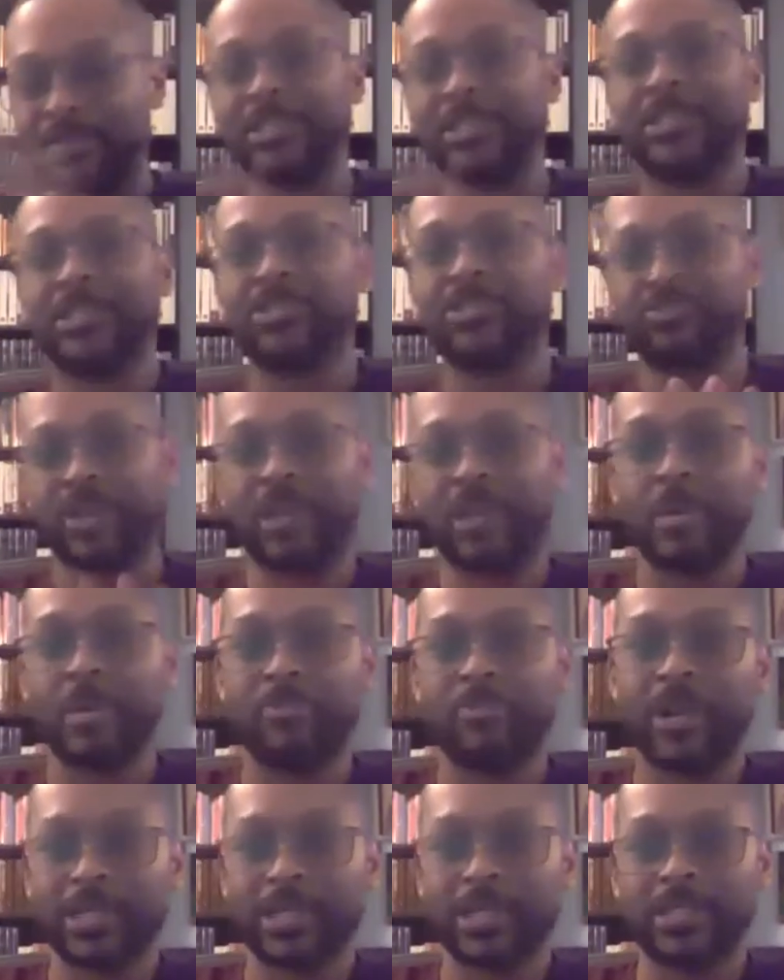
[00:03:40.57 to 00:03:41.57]
Let's just try to
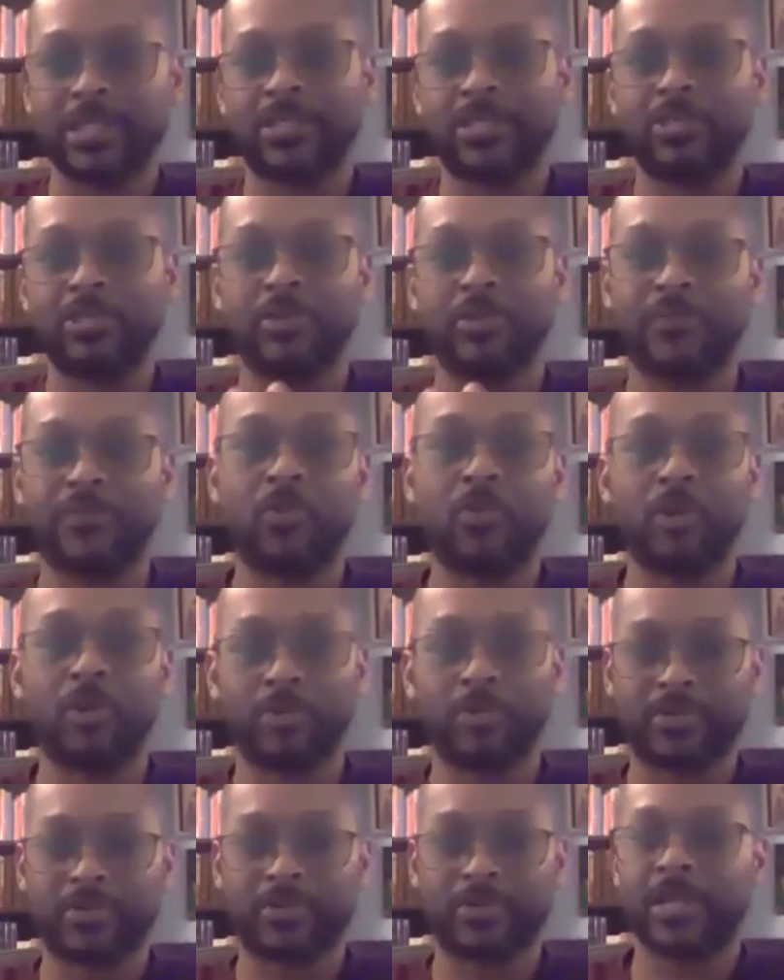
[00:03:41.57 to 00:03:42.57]
memorize these stupid
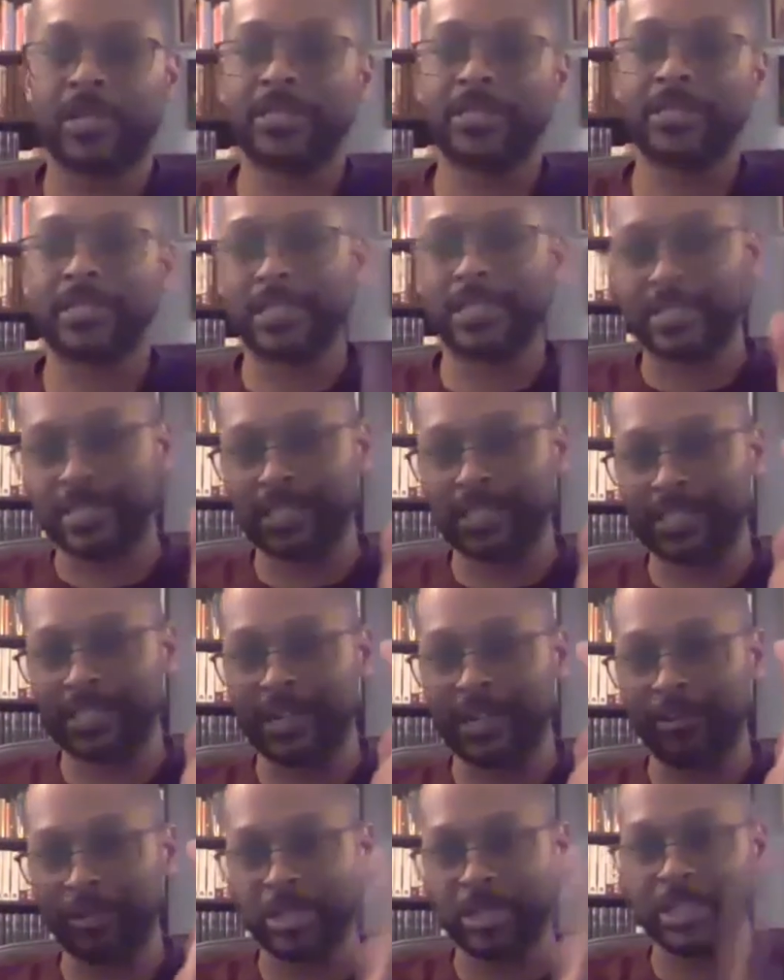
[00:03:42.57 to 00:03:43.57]
forms, right? Let's just get
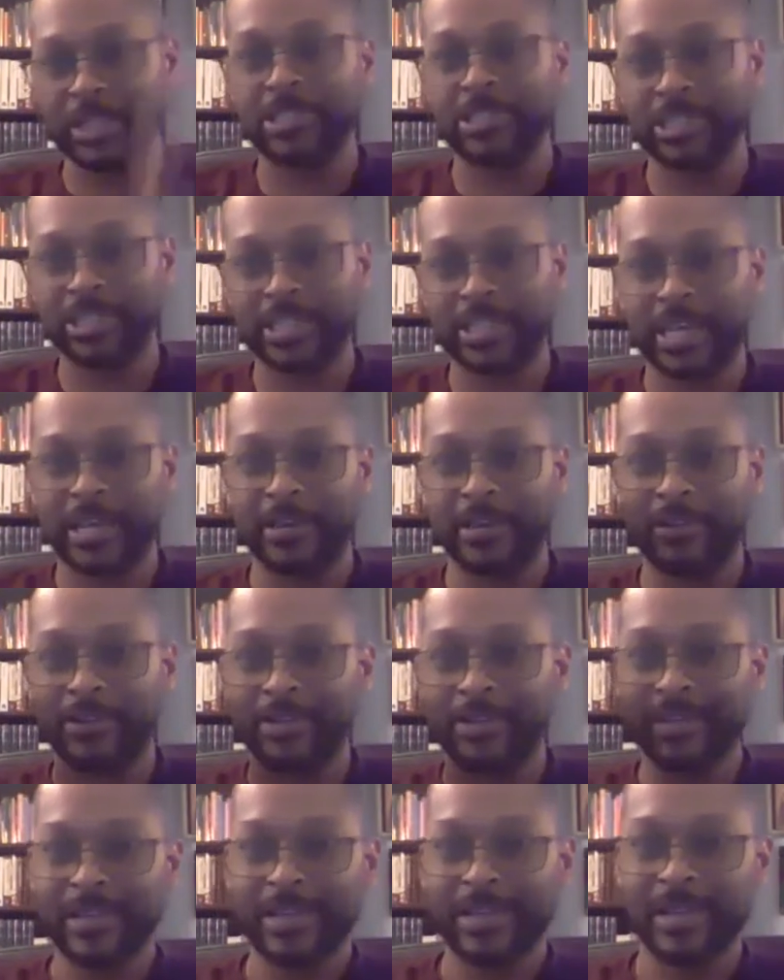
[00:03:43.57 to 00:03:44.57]
our declensions down,
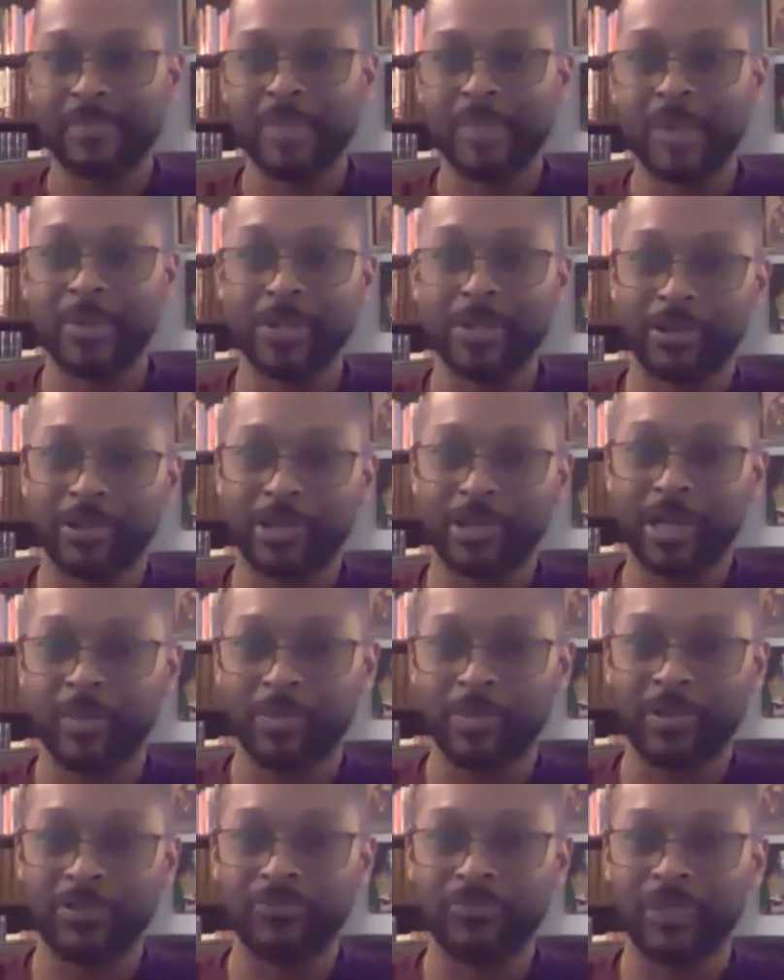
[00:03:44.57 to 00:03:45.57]
maybe learn a
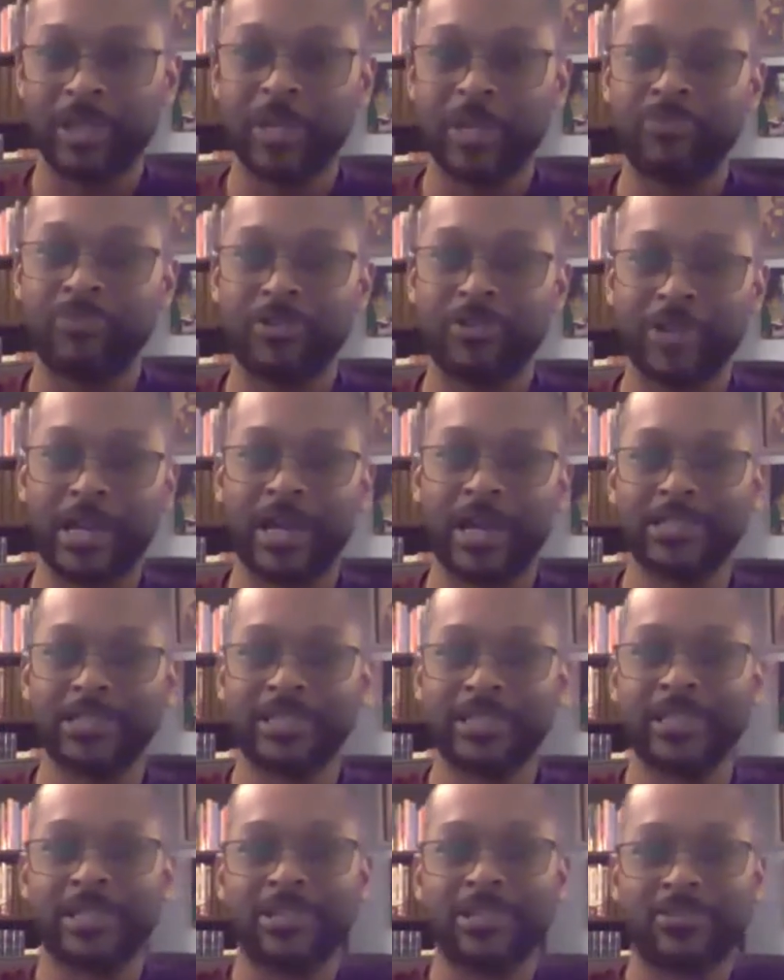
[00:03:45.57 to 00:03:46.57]
couple of relative pronouns
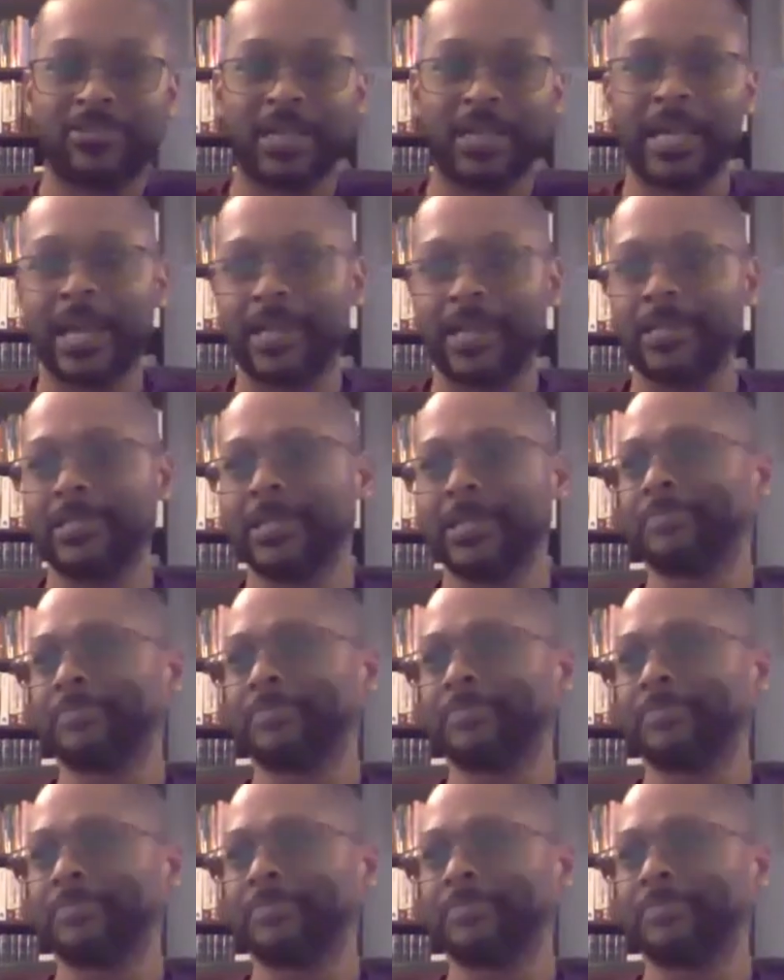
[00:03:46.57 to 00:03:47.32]
and get us to the Latin exam.